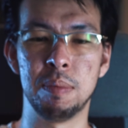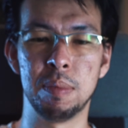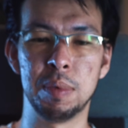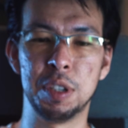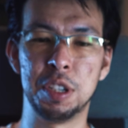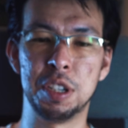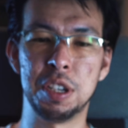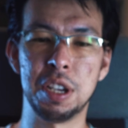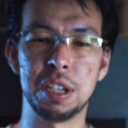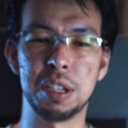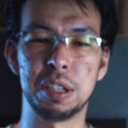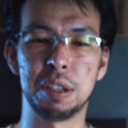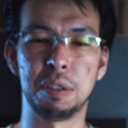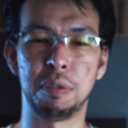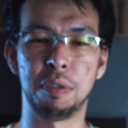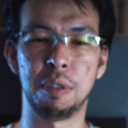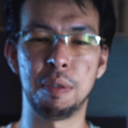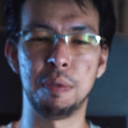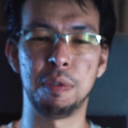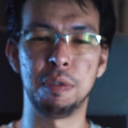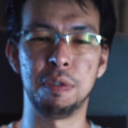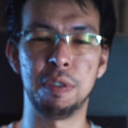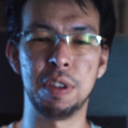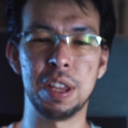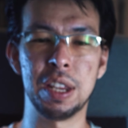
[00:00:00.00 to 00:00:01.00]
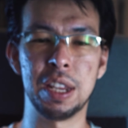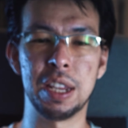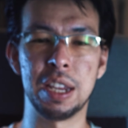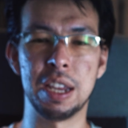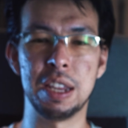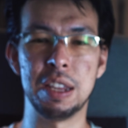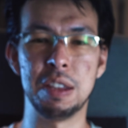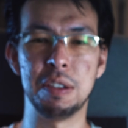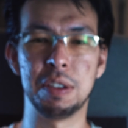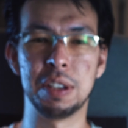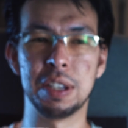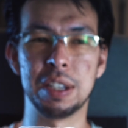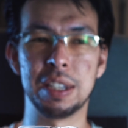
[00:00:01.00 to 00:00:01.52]
just from feeling it,
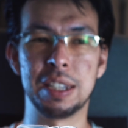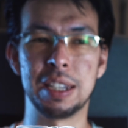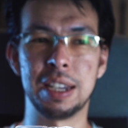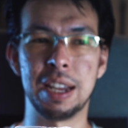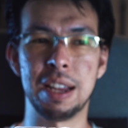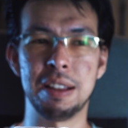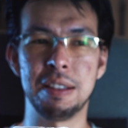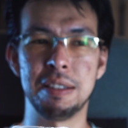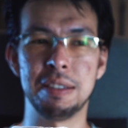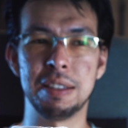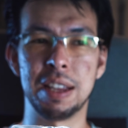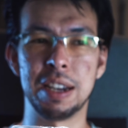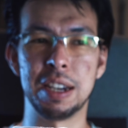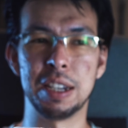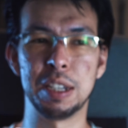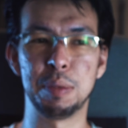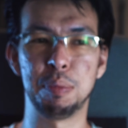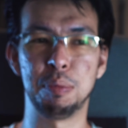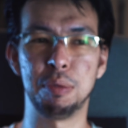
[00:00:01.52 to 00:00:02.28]
you can tell that it's